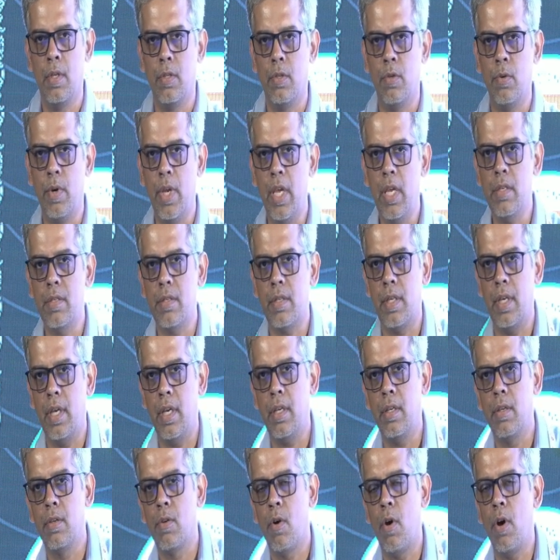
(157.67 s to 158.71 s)
To
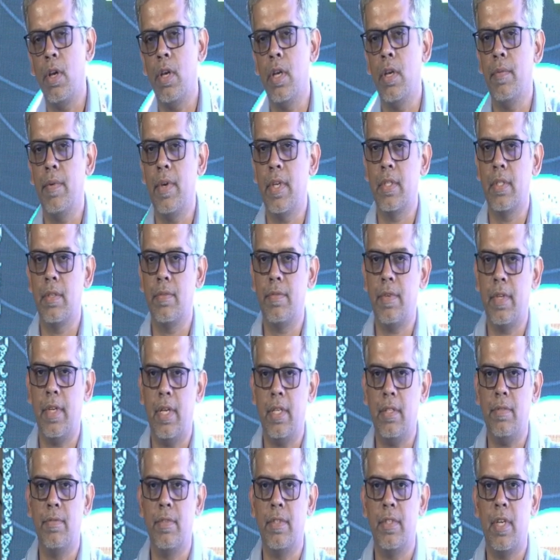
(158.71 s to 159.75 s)
reiterate, non-invasive
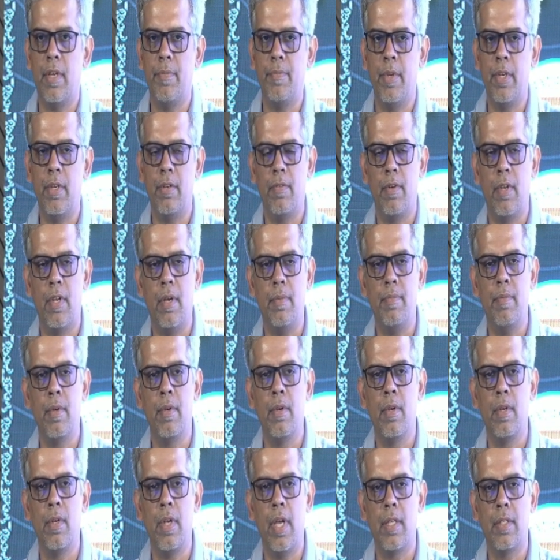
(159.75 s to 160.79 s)
tests which have been developed
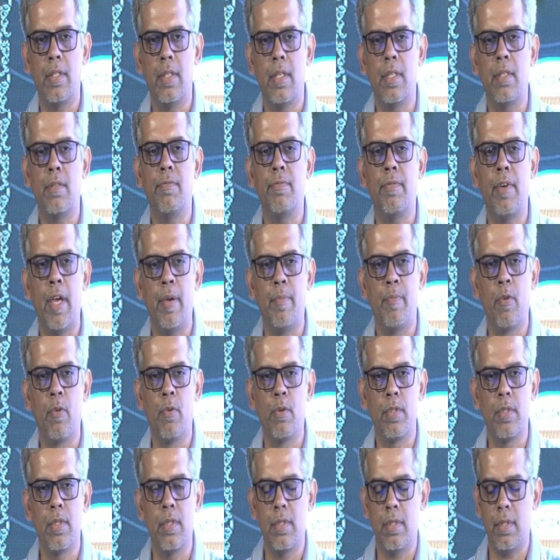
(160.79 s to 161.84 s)
assess
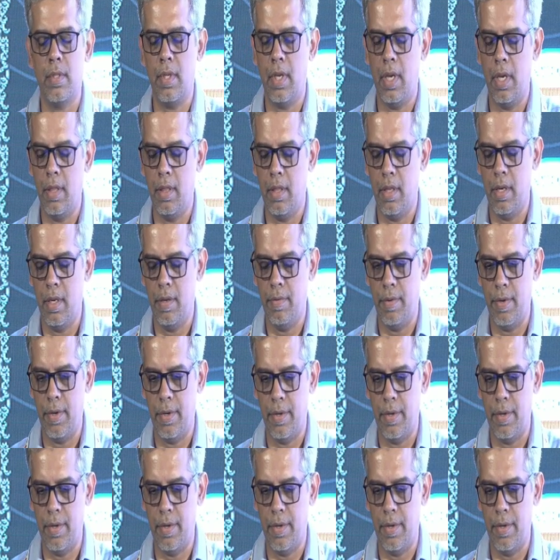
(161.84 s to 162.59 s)
fibrosis in the liver.